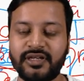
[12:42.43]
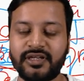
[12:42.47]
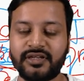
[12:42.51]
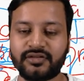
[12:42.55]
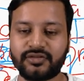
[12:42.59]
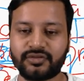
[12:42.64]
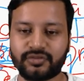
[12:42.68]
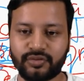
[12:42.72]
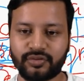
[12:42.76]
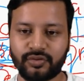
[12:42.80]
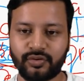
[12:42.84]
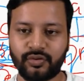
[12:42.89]

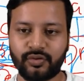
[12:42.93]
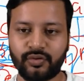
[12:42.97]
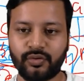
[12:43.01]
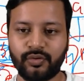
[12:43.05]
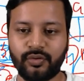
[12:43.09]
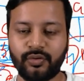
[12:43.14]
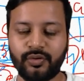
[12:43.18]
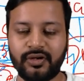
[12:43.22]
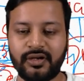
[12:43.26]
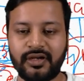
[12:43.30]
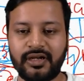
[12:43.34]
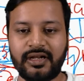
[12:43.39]
So
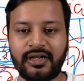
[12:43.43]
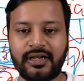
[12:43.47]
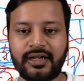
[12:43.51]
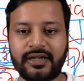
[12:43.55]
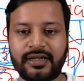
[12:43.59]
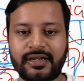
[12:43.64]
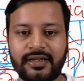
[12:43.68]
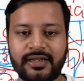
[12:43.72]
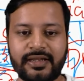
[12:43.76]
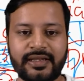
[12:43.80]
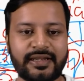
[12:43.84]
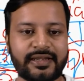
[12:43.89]

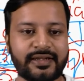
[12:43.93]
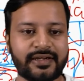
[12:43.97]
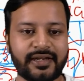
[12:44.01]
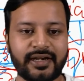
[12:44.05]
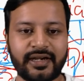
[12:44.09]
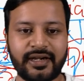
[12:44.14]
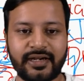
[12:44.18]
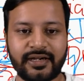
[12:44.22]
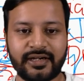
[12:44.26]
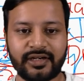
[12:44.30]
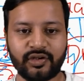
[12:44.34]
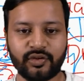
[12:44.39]
here
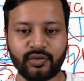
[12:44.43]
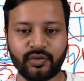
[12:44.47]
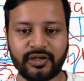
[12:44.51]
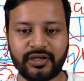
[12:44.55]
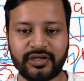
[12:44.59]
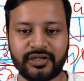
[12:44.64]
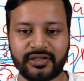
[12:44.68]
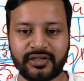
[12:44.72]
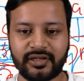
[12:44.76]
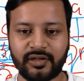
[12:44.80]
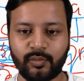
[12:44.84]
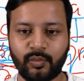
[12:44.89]
in
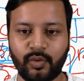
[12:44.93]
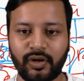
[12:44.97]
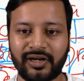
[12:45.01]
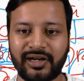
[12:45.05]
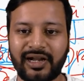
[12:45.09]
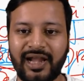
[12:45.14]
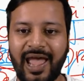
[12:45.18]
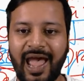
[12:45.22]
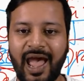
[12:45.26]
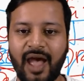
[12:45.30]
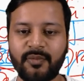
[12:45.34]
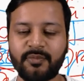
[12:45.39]
union, what will
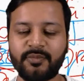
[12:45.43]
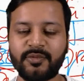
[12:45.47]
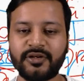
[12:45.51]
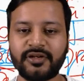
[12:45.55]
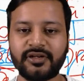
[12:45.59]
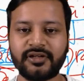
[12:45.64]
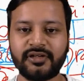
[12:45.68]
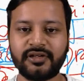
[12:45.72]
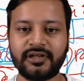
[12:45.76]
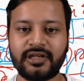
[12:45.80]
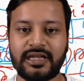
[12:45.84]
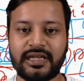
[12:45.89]

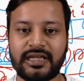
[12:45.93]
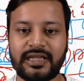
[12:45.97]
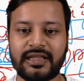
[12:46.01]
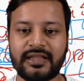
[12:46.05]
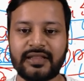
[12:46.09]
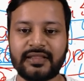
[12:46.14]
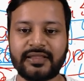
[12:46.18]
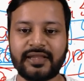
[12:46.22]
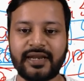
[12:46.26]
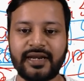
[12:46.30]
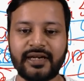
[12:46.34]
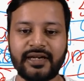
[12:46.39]
happen,
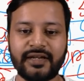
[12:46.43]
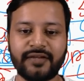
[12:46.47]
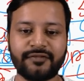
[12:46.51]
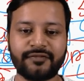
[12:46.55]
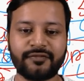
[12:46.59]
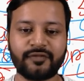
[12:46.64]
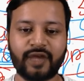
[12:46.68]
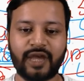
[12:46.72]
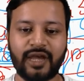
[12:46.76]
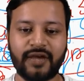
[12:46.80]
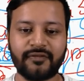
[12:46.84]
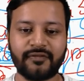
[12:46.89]
that if
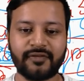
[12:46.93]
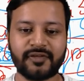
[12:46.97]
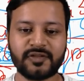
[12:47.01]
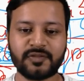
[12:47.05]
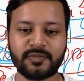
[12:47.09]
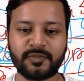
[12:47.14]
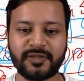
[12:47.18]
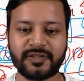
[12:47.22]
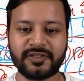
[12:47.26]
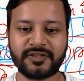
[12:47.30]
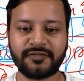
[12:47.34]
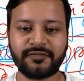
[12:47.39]
you have
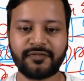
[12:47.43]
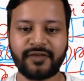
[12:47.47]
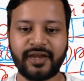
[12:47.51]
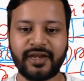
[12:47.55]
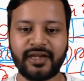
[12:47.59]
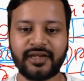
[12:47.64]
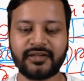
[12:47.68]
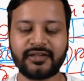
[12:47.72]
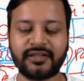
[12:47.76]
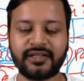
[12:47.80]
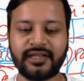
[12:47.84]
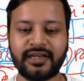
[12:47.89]

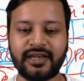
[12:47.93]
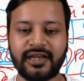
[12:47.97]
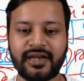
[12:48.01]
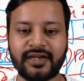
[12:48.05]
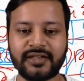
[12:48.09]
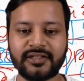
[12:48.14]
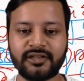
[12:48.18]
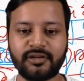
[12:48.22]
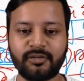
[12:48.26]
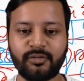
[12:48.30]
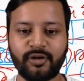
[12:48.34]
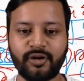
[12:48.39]
specified the
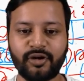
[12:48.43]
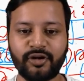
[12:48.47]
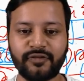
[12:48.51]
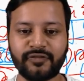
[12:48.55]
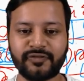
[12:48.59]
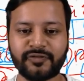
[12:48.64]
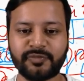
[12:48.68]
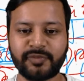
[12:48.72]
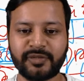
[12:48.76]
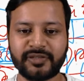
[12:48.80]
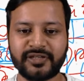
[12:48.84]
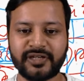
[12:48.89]
larger amount of
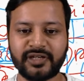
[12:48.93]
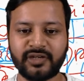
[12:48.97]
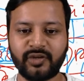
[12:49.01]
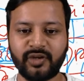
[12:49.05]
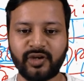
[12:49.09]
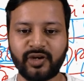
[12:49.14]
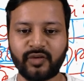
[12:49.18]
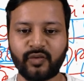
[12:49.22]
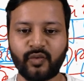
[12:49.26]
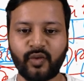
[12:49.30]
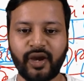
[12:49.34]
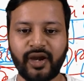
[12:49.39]
space that you are
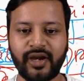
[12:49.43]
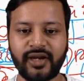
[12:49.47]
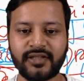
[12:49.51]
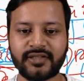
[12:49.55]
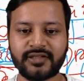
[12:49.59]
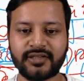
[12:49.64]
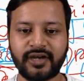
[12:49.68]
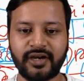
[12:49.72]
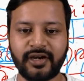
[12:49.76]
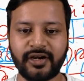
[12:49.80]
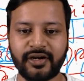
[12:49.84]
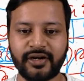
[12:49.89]
required is
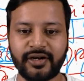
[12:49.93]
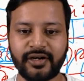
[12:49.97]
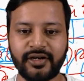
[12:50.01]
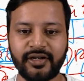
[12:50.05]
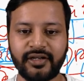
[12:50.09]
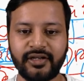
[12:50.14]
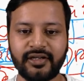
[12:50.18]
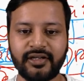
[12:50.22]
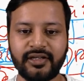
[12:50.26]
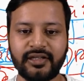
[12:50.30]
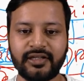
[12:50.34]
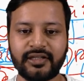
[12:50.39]
100,
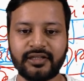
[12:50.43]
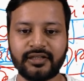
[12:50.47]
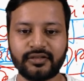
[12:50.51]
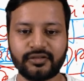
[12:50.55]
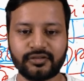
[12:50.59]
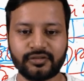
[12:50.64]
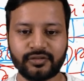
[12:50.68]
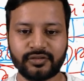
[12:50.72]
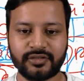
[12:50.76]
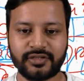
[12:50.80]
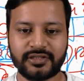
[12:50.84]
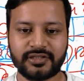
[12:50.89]

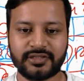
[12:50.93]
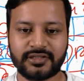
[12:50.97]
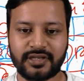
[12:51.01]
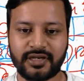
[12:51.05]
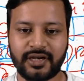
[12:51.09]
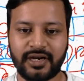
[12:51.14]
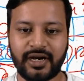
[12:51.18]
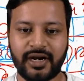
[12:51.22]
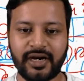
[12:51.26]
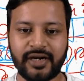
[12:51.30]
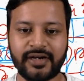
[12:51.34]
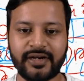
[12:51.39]
so this
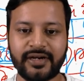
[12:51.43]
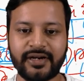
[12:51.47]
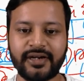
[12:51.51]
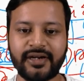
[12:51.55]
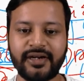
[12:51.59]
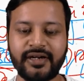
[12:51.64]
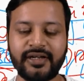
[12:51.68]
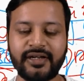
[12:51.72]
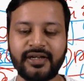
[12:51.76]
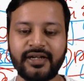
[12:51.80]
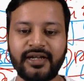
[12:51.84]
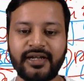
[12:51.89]

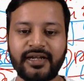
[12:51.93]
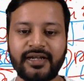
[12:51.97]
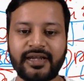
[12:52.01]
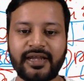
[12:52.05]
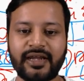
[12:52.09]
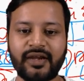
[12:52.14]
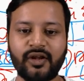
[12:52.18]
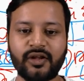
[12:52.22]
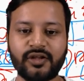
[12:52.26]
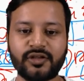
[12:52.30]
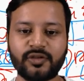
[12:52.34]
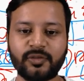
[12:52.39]
100 can
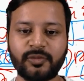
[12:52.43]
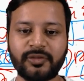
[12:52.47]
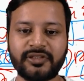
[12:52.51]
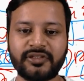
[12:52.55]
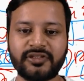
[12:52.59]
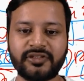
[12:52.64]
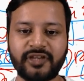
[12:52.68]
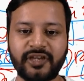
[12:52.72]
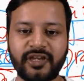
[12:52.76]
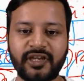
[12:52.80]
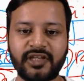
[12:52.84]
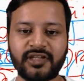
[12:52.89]
also be
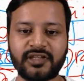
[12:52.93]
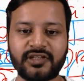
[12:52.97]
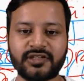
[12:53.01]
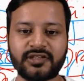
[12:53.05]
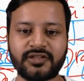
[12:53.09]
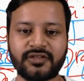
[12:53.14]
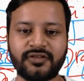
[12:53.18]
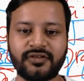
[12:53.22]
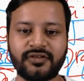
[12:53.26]
changed